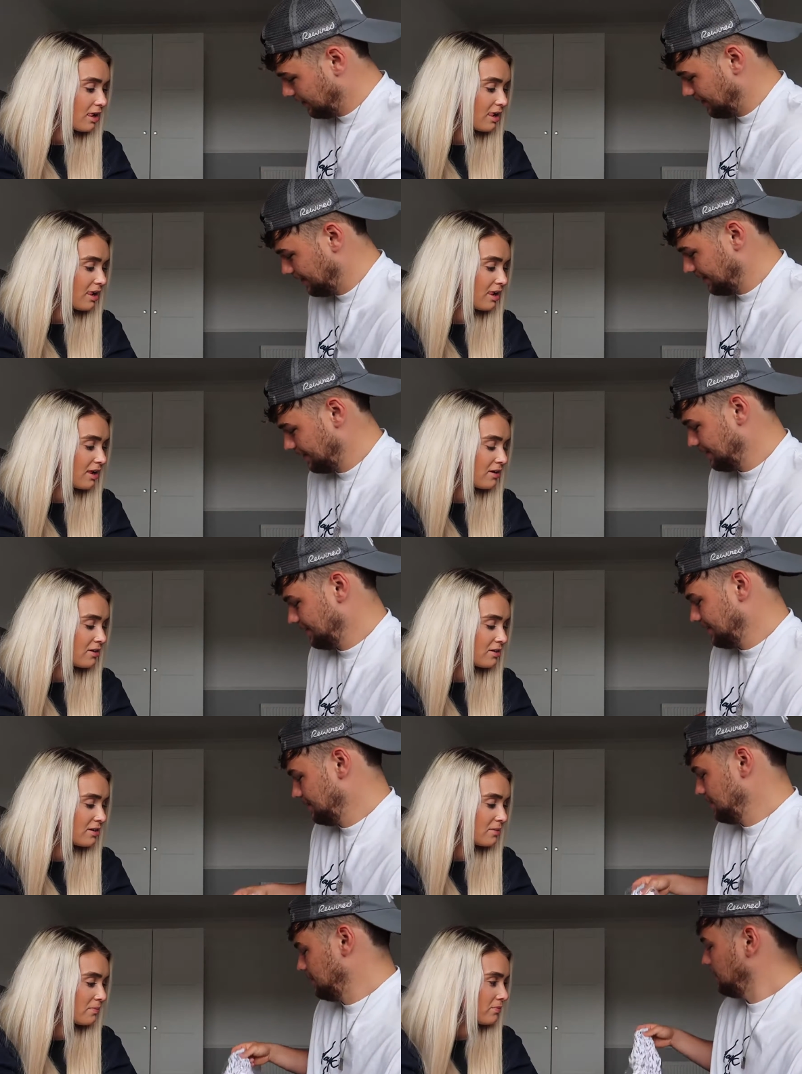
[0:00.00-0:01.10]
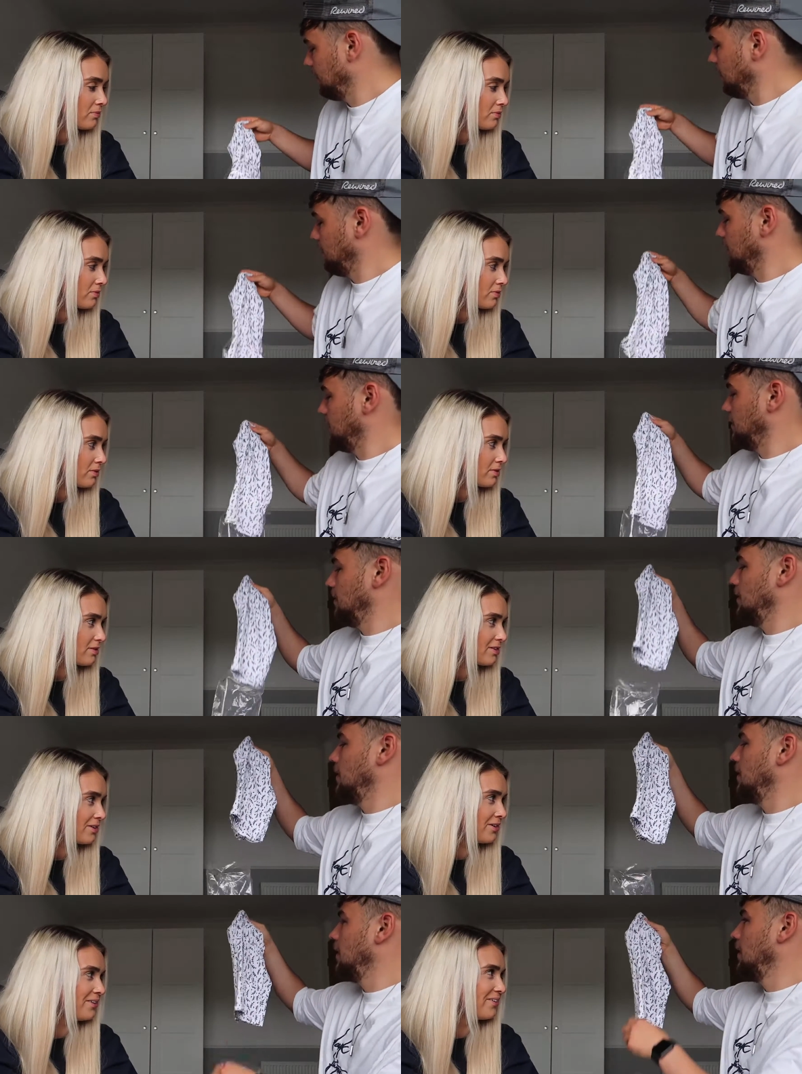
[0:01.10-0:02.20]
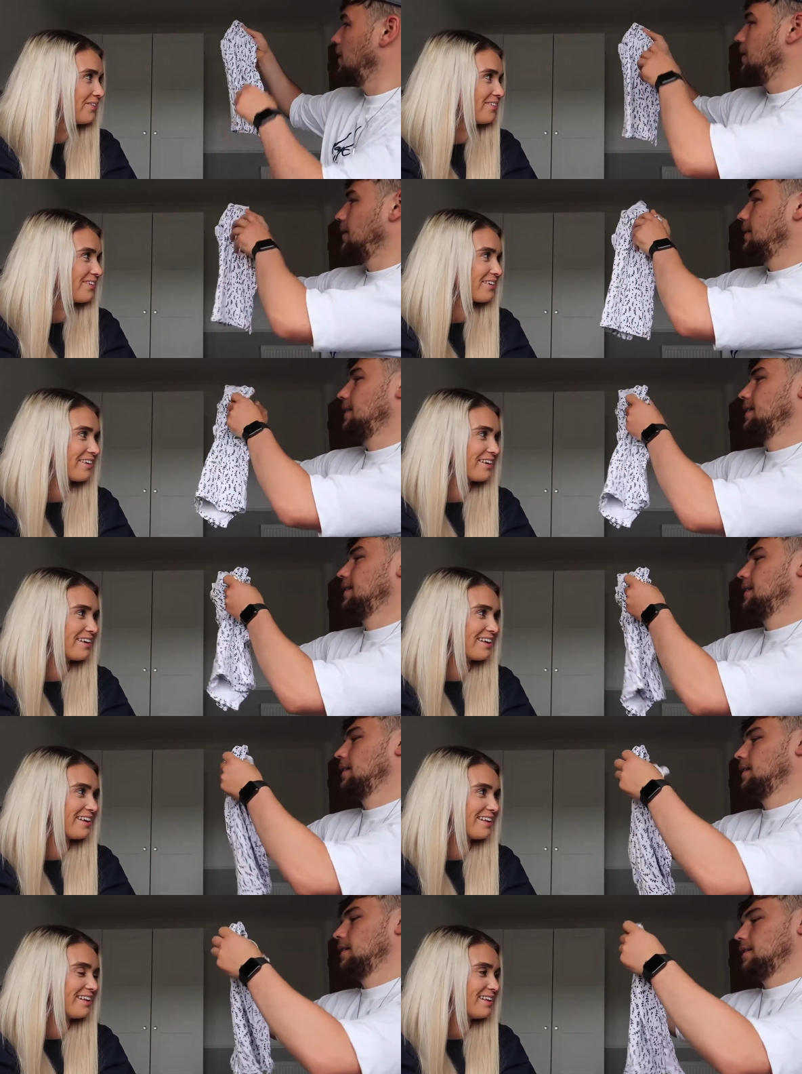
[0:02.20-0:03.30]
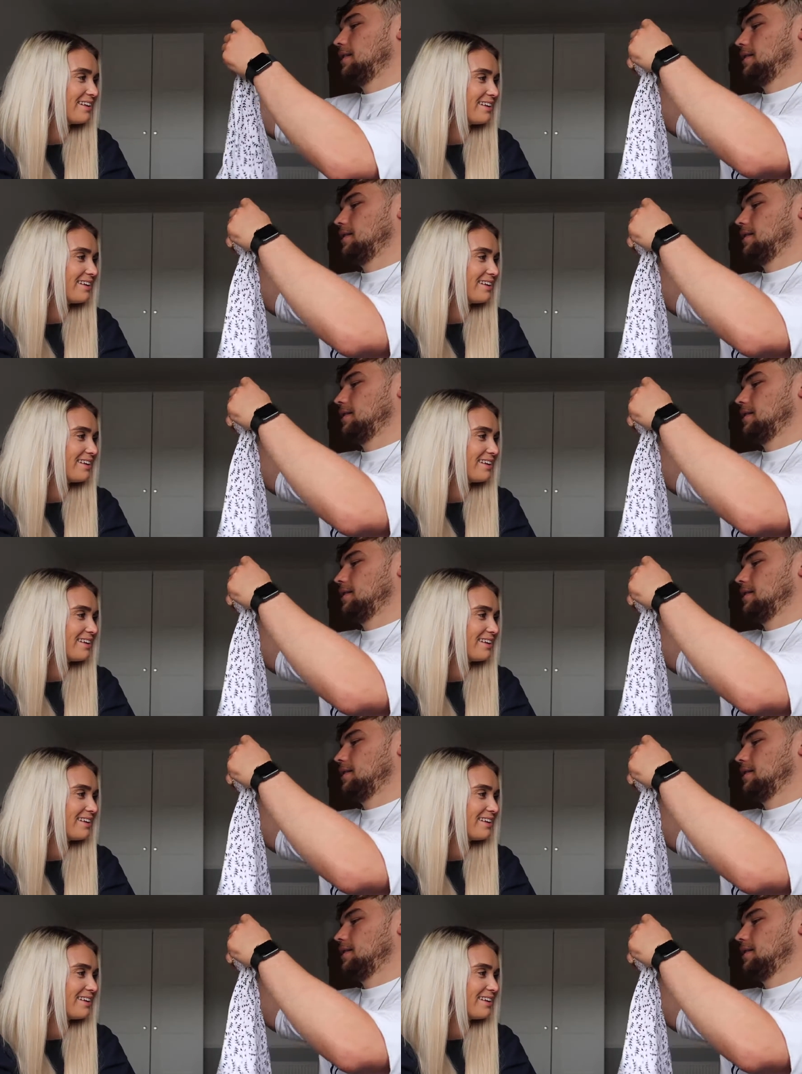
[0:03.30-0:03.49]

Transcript: (silence)